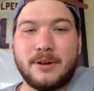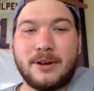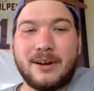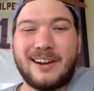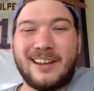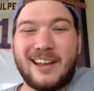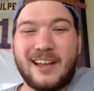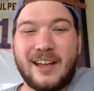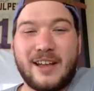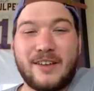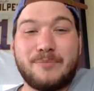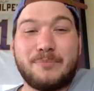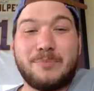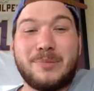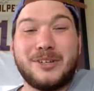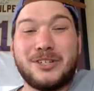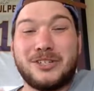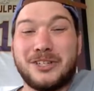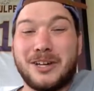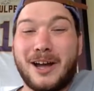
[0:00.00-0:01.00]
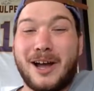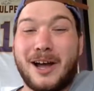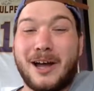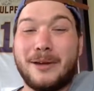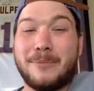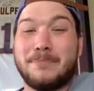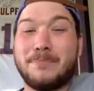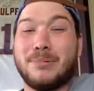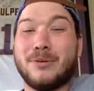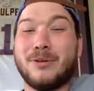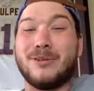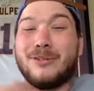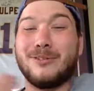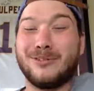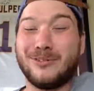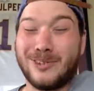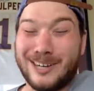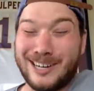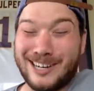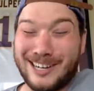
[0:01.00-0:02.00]
going to have Bashaud,
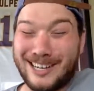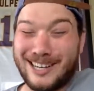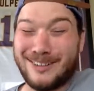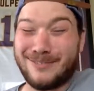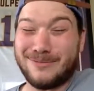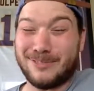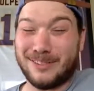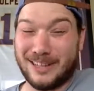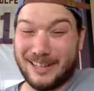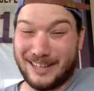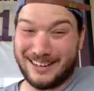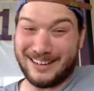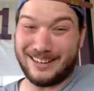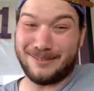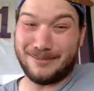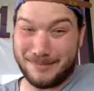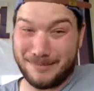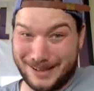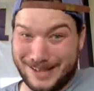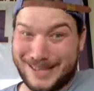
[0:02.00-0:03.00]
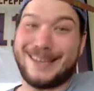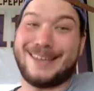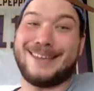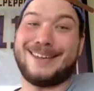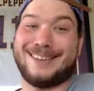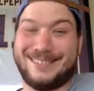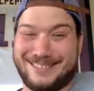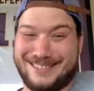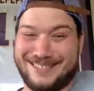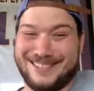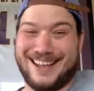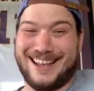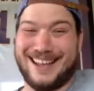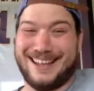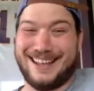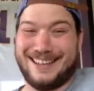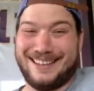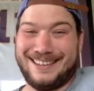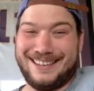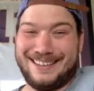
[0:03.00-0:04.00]
Breeland, and me.
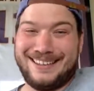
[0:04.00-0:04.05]
Huh?